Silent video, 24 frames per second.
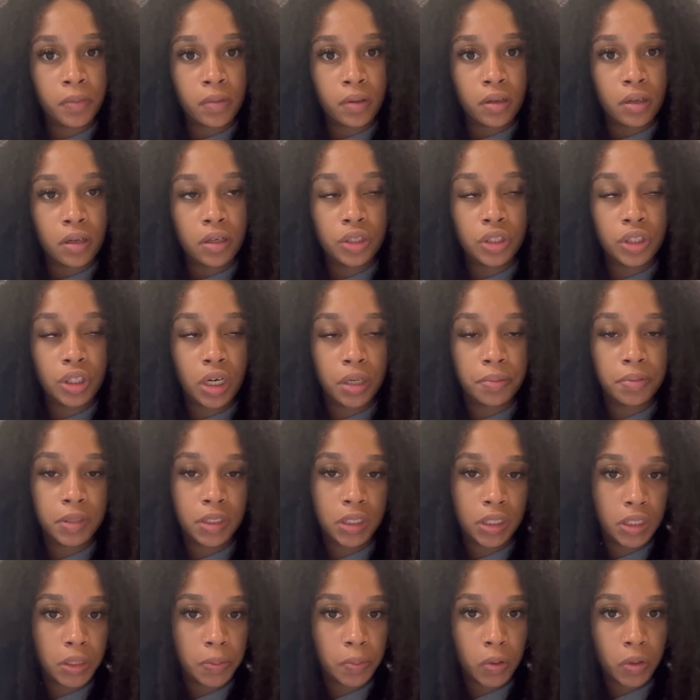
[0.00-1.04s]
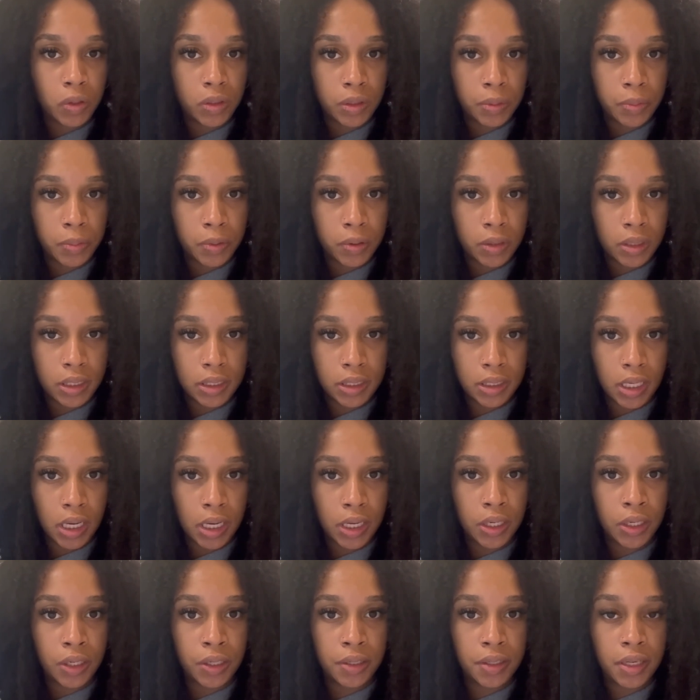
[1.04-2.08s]
Sharps disposable
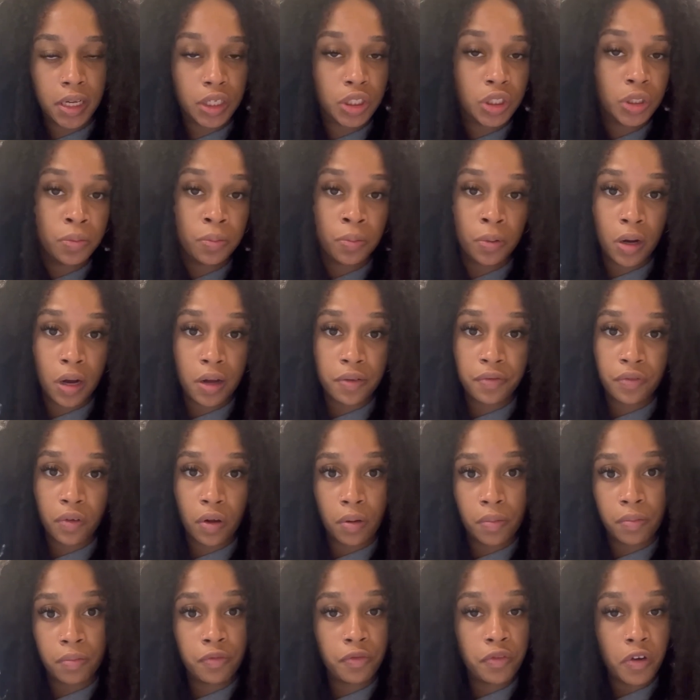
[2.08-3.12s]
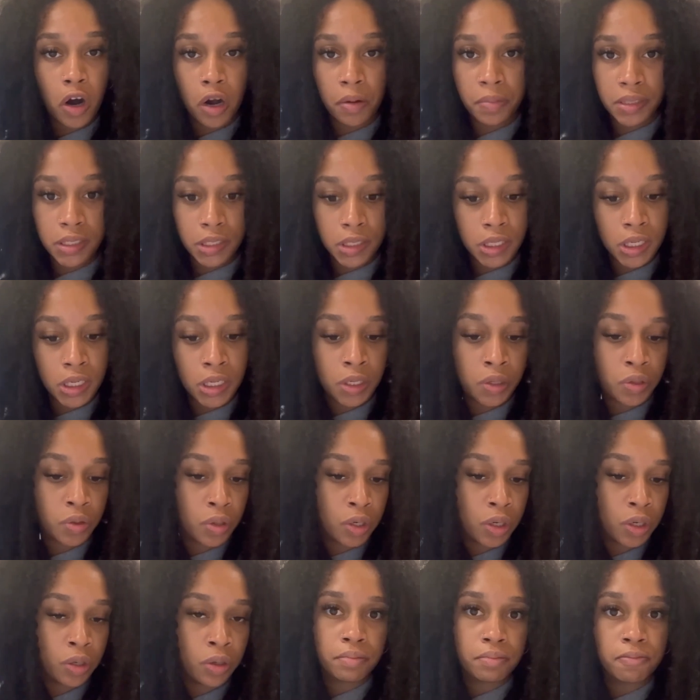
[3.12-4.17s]
container that you brought from pharmacy
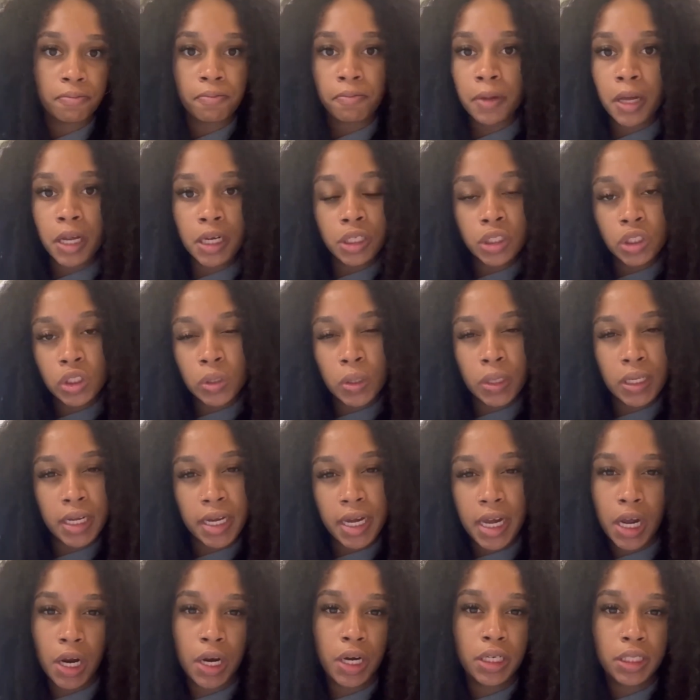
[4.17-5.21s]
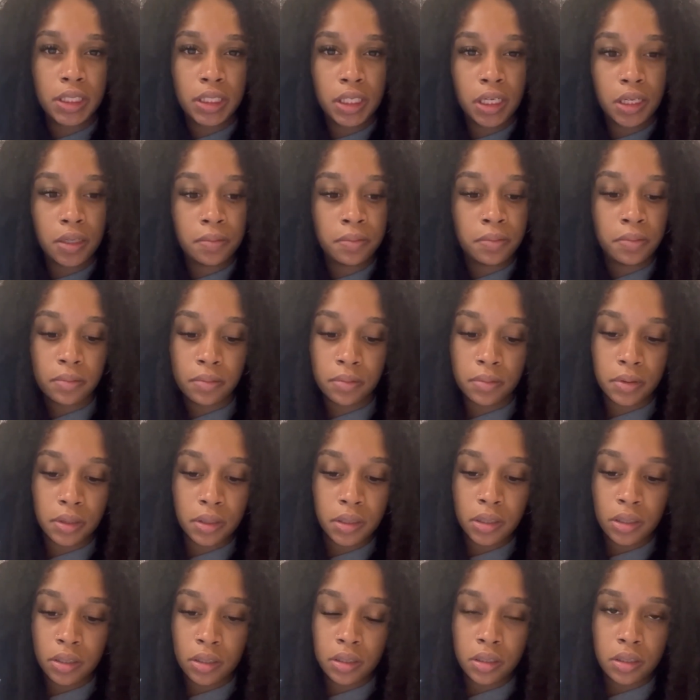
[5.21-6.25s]
or any store that carries them.
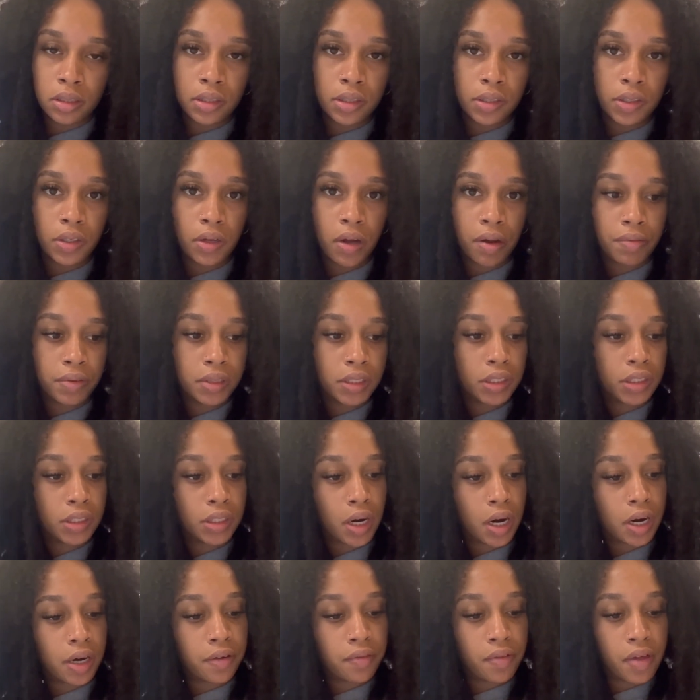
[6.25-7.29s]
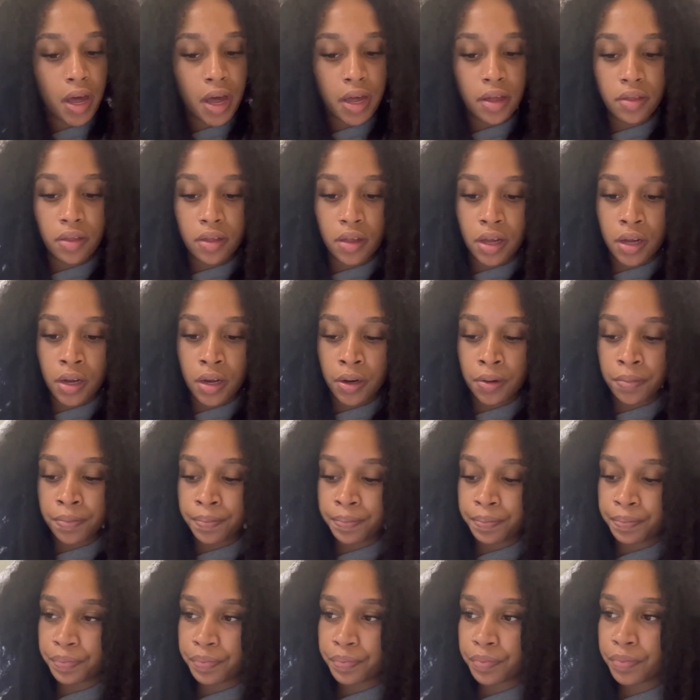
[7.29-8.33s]
So I would discard that in there.
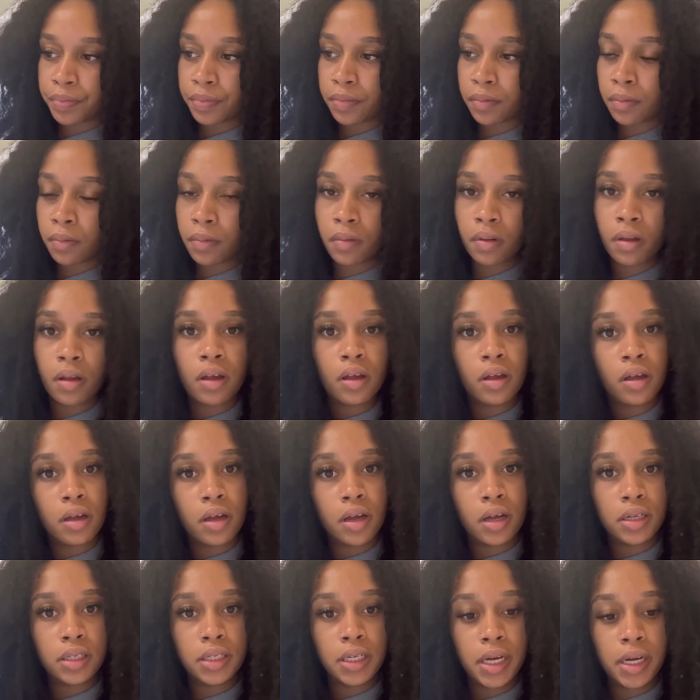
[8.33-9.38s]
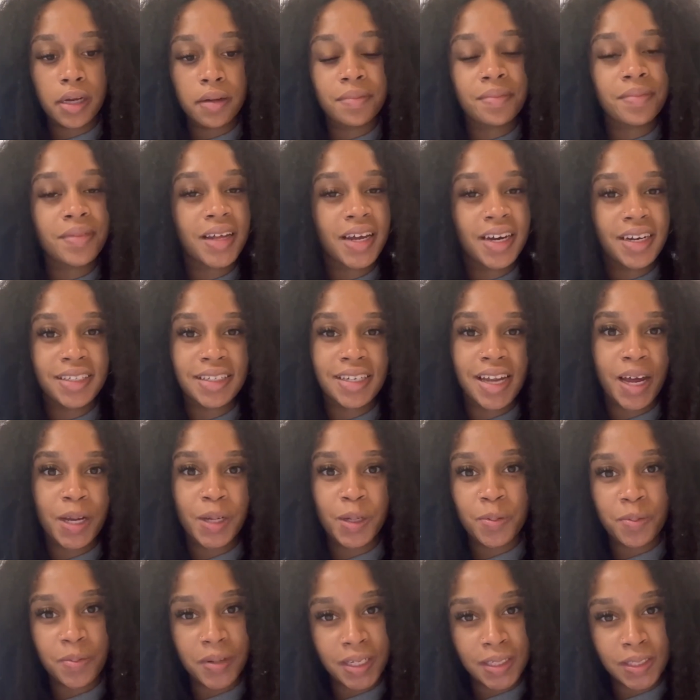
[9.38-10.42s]
And yeah, that is how you
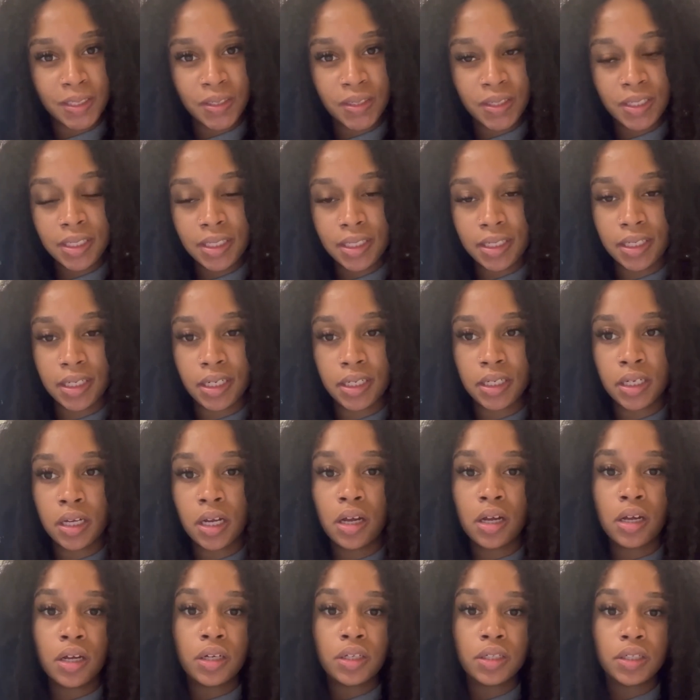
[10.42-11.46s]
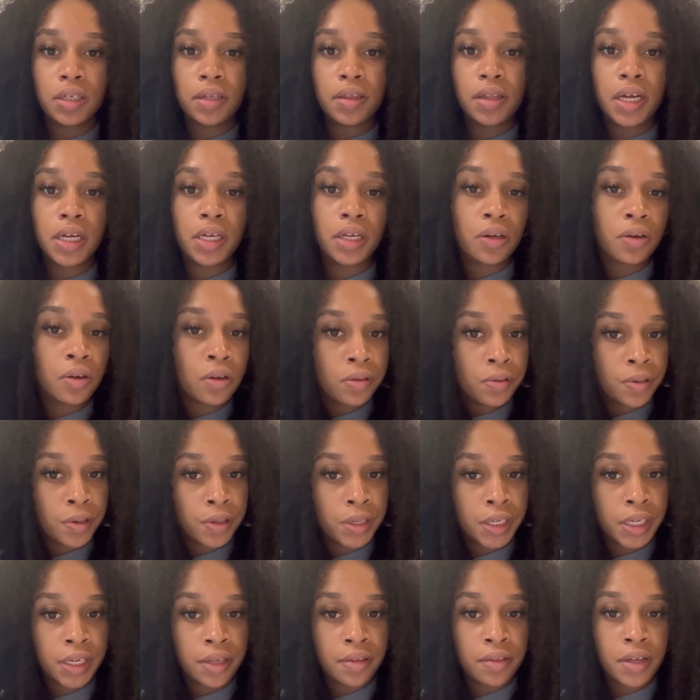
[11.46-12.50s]
mix your insulin. So thank you,
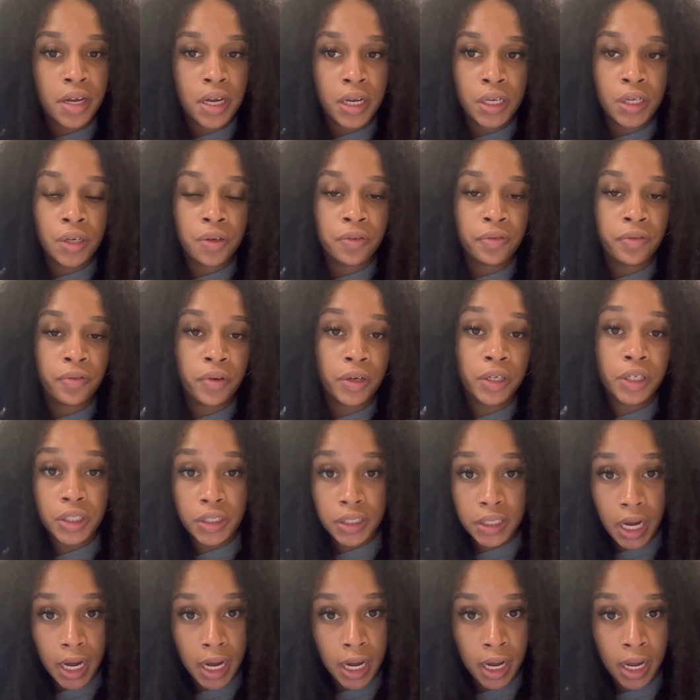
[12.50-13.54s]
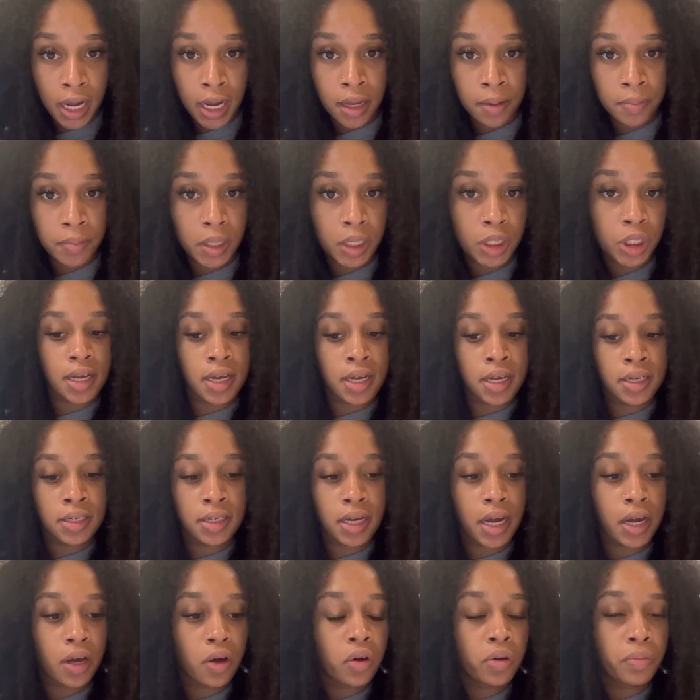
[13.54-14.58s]
Gloria. Thank you for your time. And I
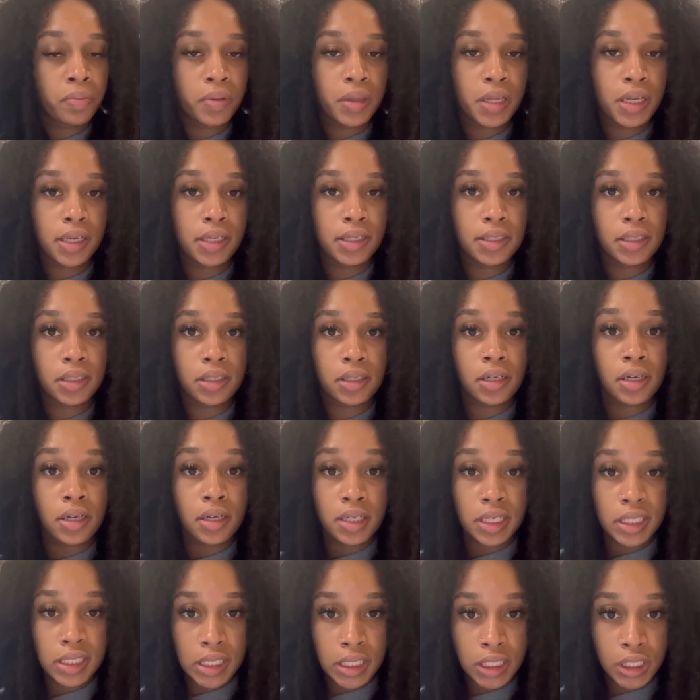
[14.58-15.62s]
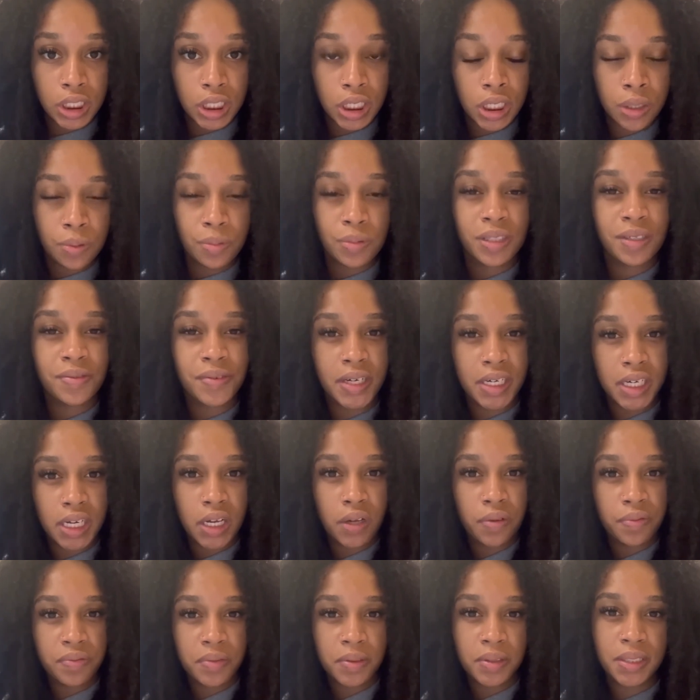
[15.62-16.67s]
hope this teaching was very
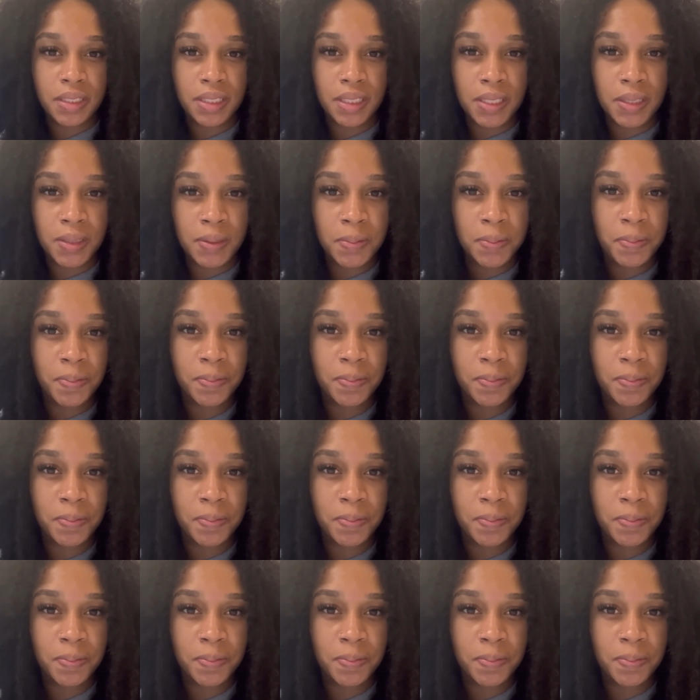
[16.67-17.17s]
helpful to you.